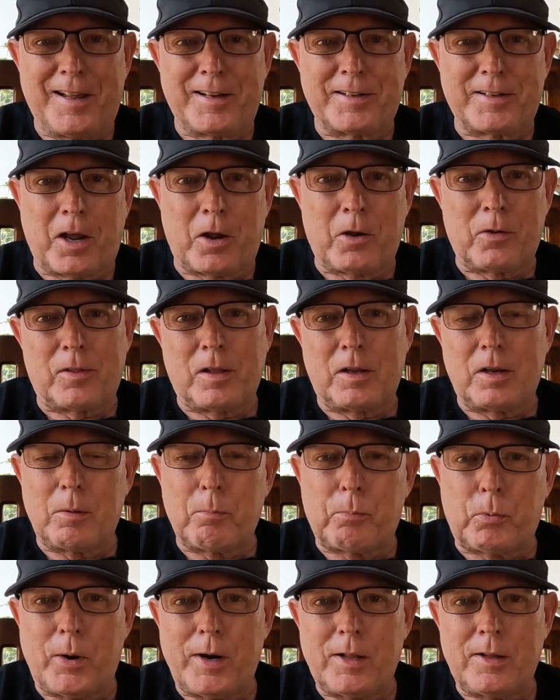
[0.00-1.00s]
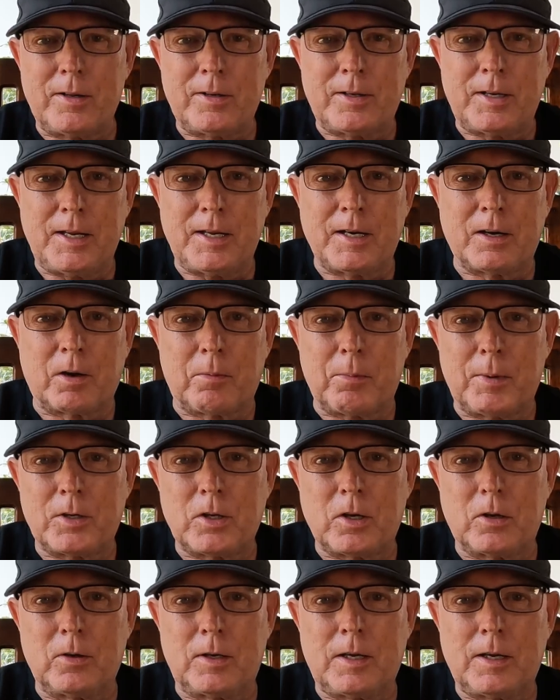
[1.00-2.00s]
So the predators here, I mean,
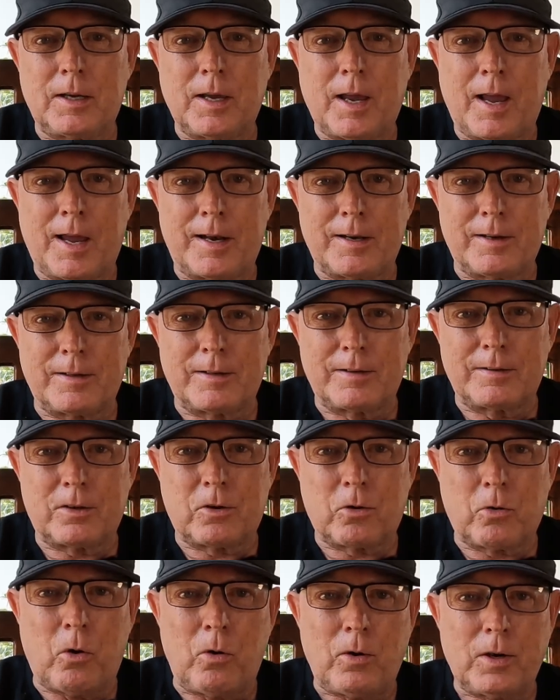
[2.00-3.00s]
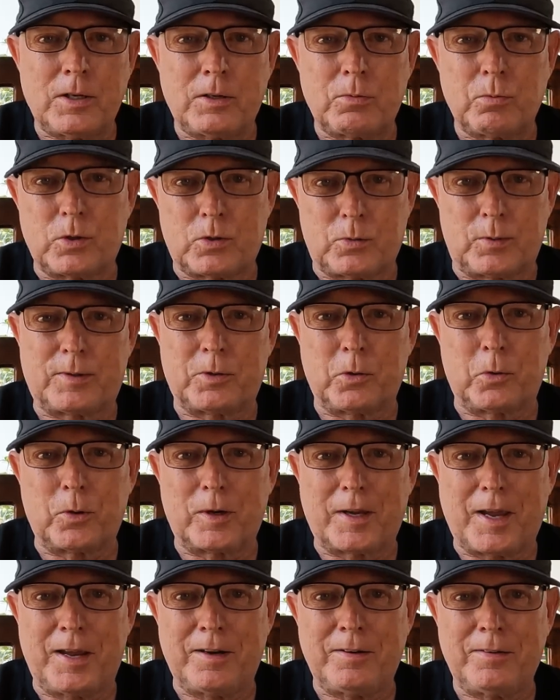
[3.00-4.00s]
you're looking at crocs, which we saw
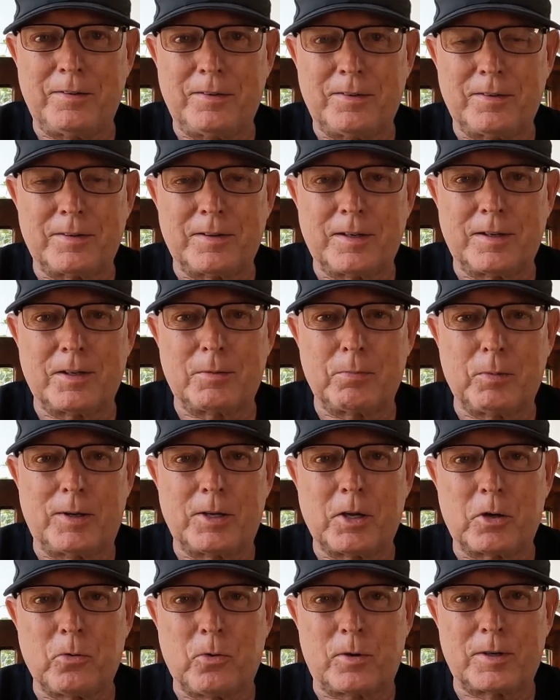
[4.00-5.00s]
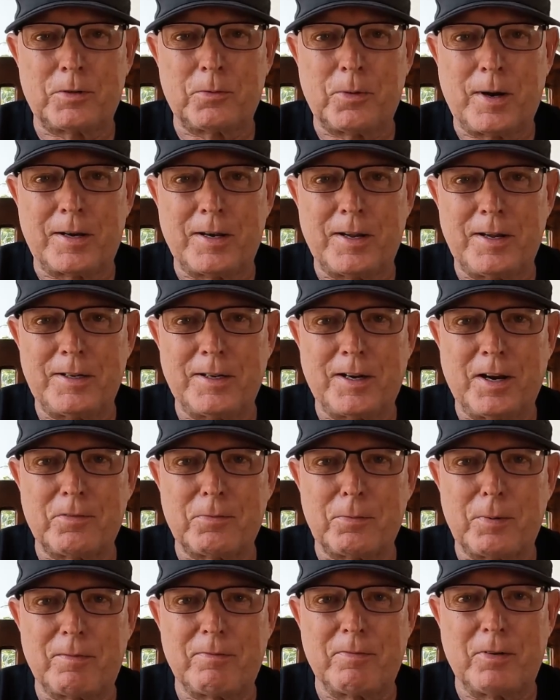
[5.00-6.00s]
again. There's plenty of crocs around here. You'd have
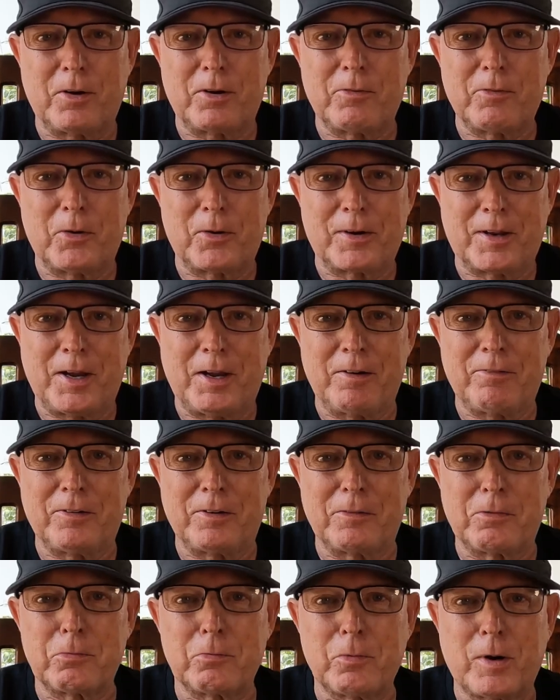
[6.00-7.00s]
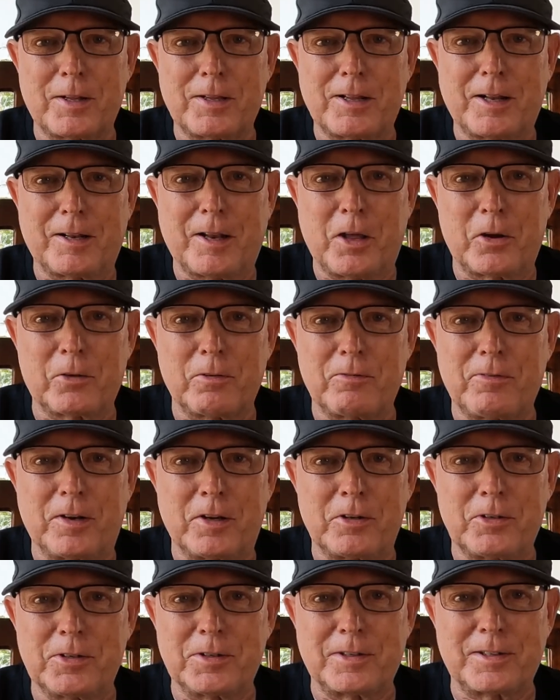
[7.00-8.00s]
to be very, very careful if you want to get local
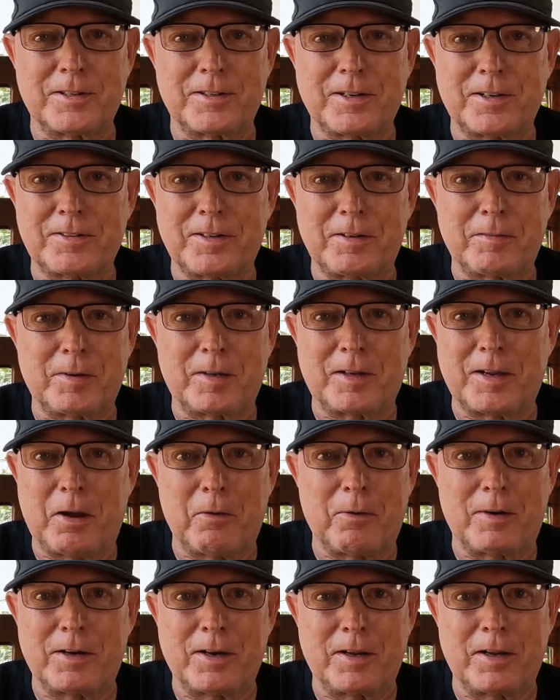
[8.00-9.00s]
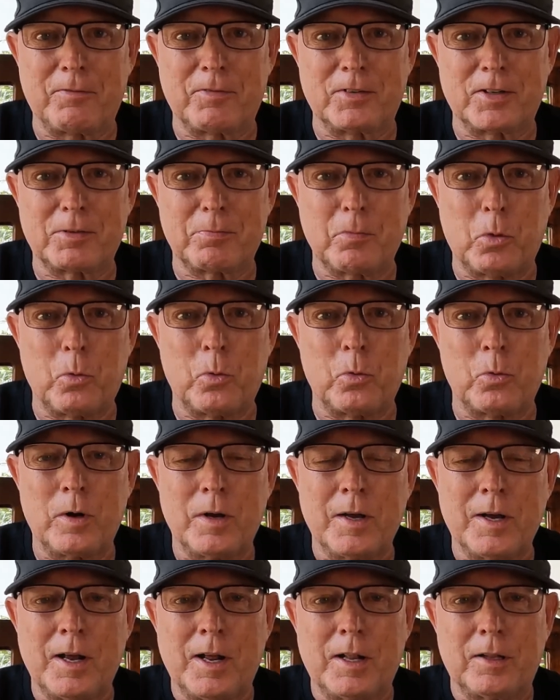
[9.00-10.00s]
villages, because they seem to go into even small
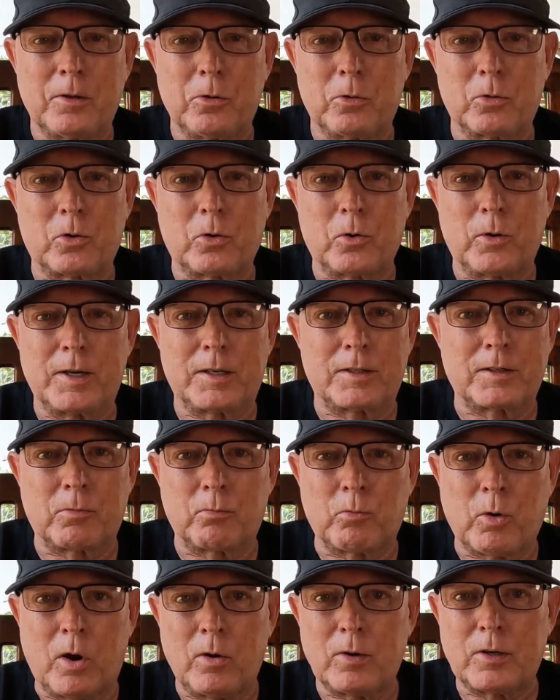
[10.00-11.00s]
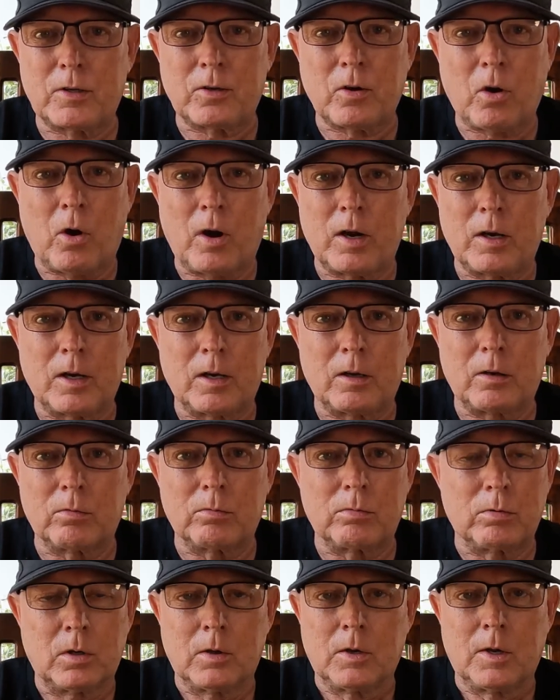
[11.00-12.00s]
little creeks and roadside
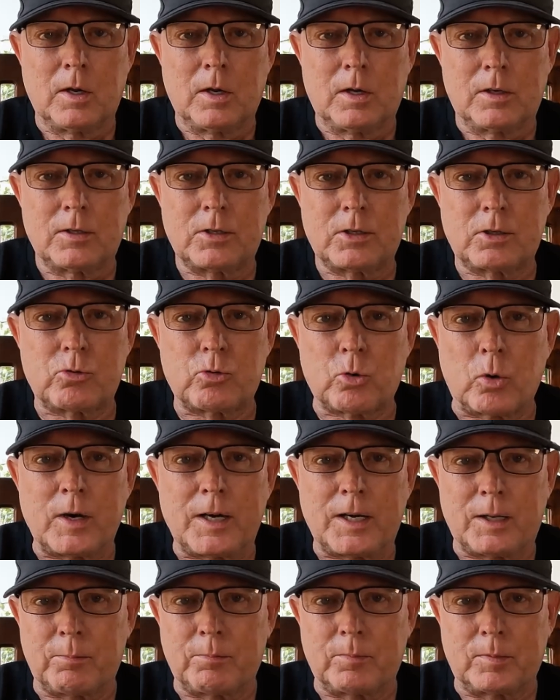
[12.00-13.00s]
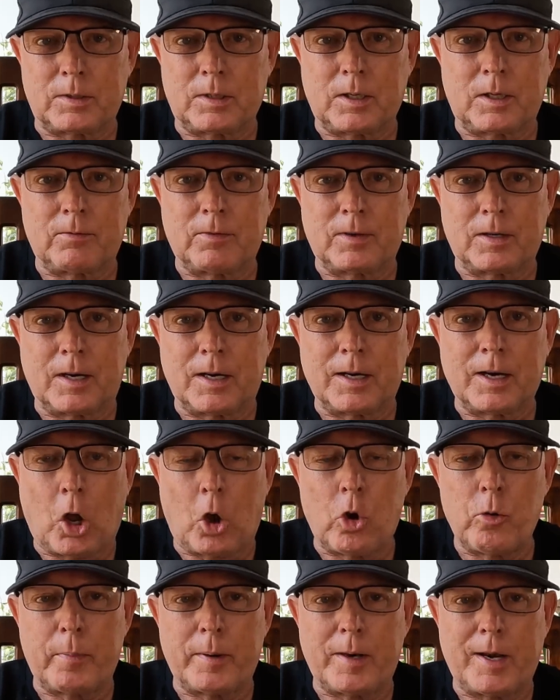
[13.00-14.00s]
little streams, even in
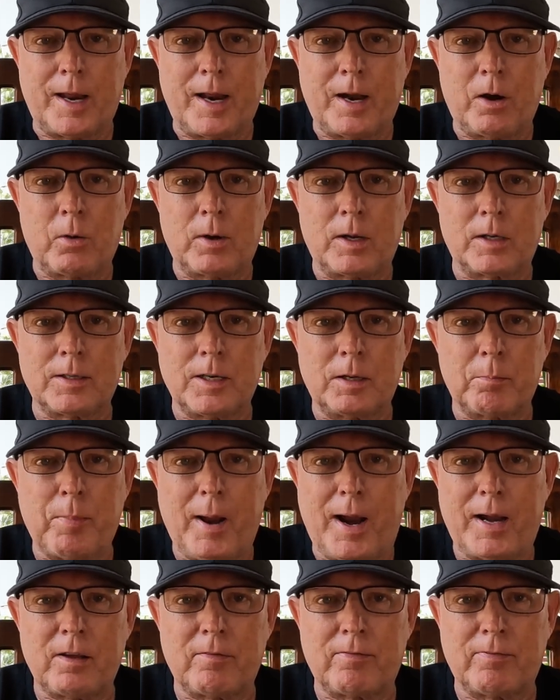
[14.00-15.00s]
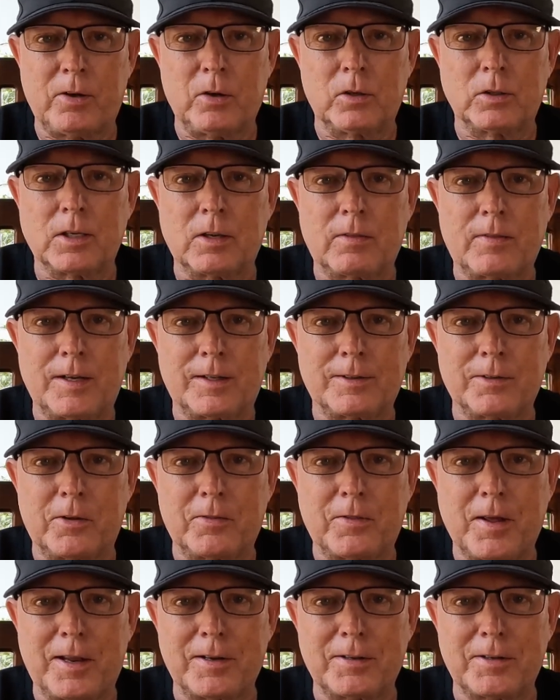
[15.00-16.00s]
open areas near paddy fields and things
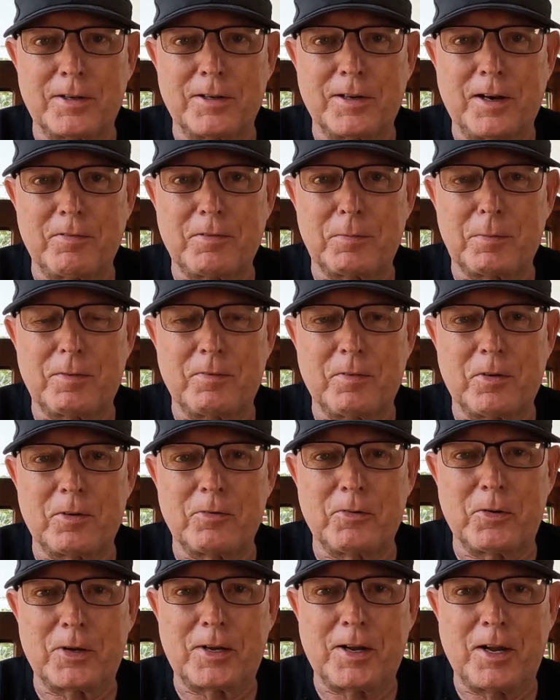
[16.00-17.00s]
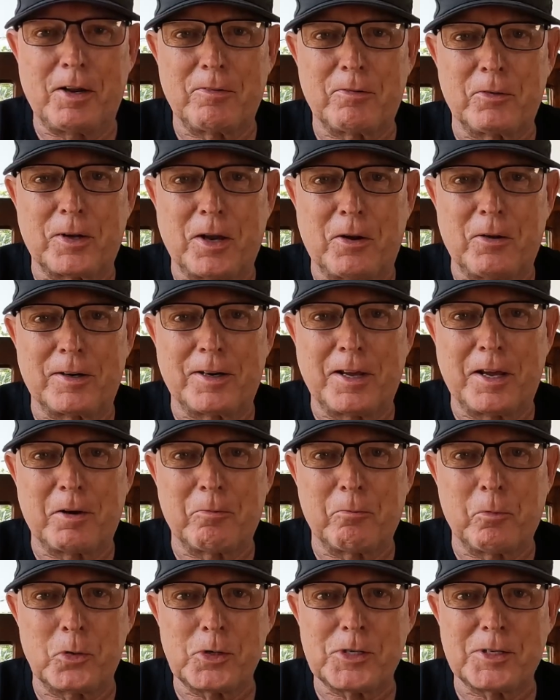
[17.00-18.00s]
like that. So you'd have to be very, very careful going down
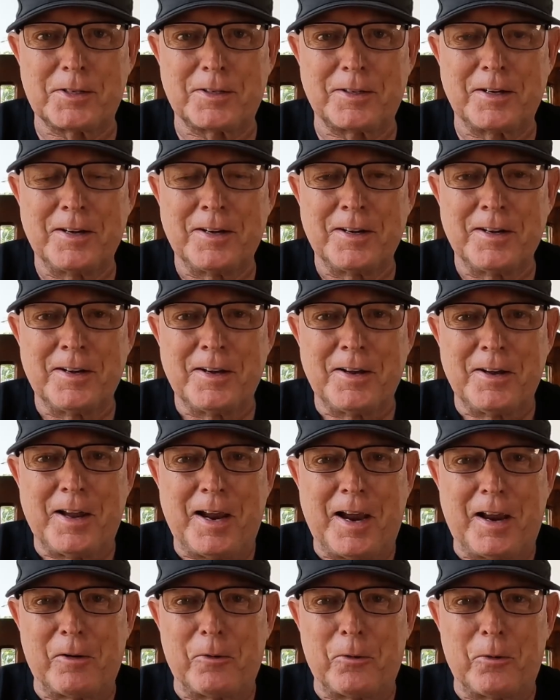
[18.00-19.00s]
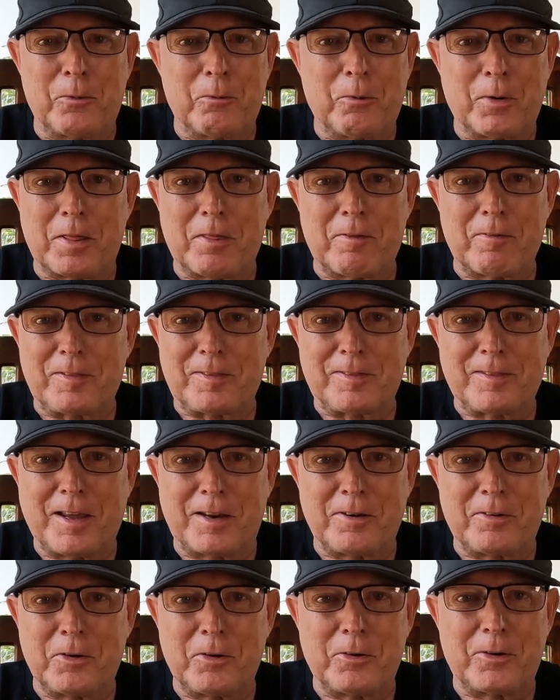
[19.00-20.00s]
and washing or whatever
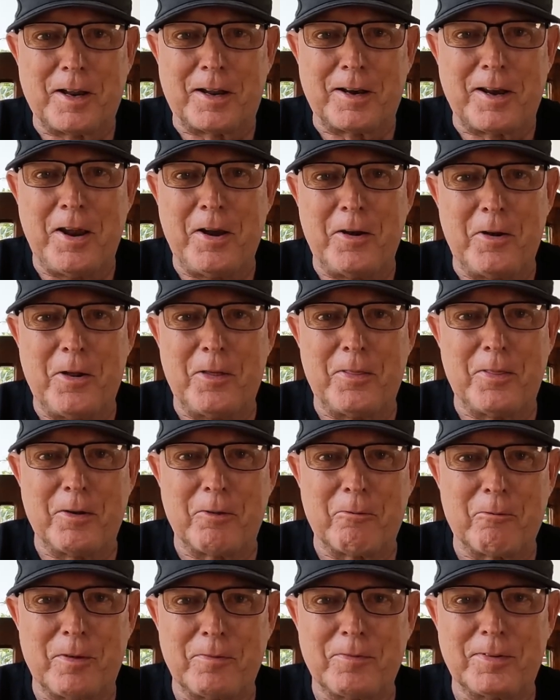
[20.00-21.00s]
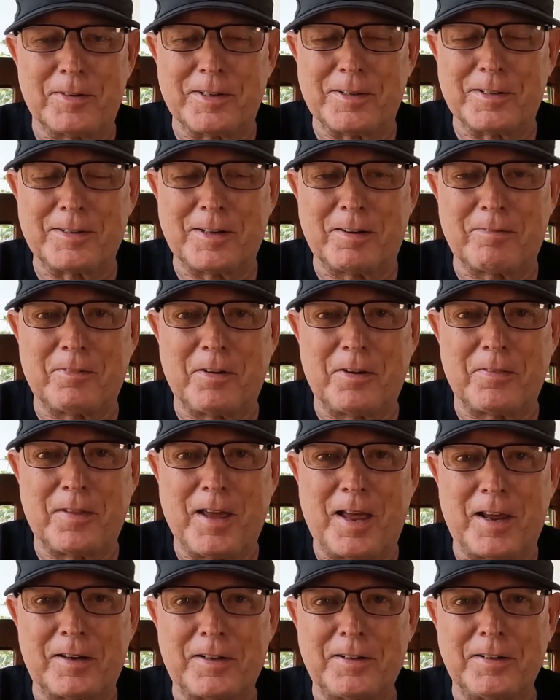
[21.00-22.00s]
they do down here in the rivers and stuff like
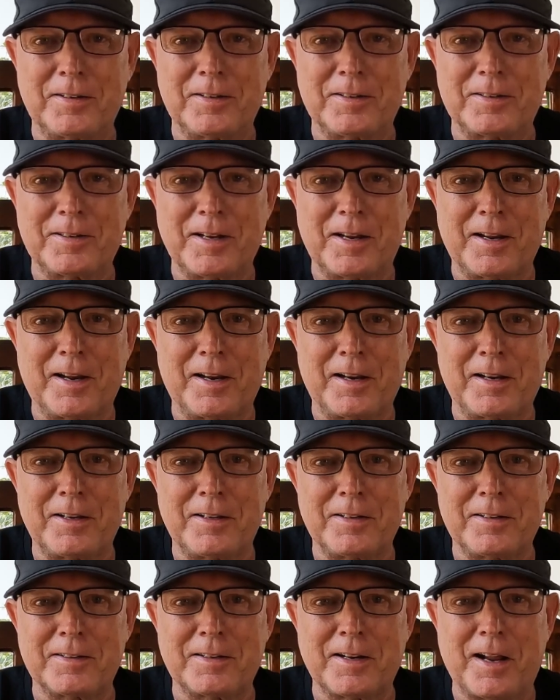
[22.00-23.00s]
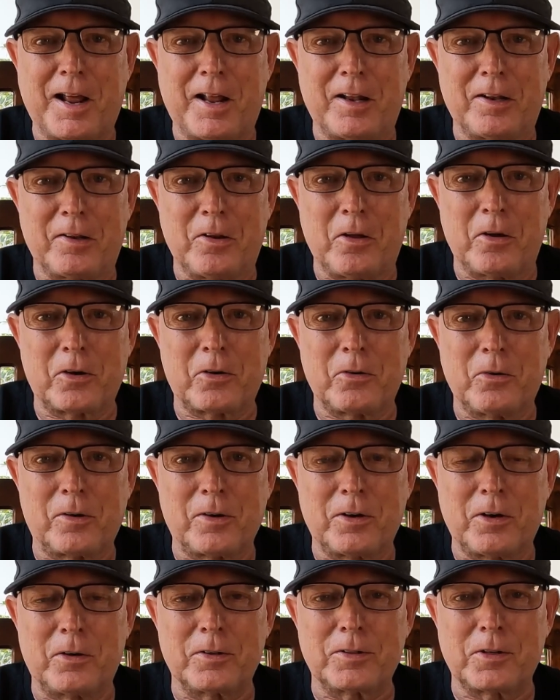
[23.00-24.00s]
that, because it is a lot of
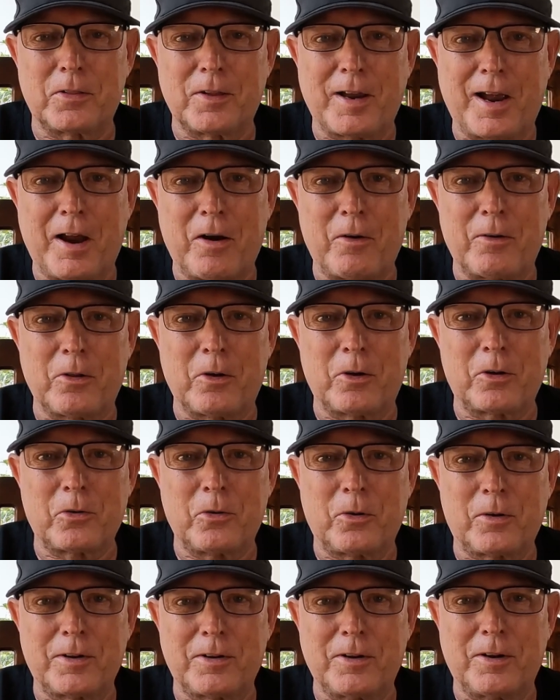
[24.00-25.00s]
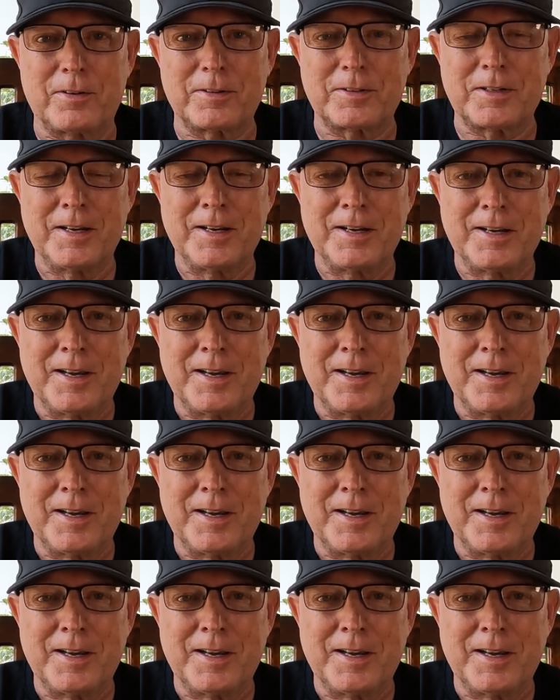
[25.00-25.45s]
crocodiles, or there are a lot of crocodiles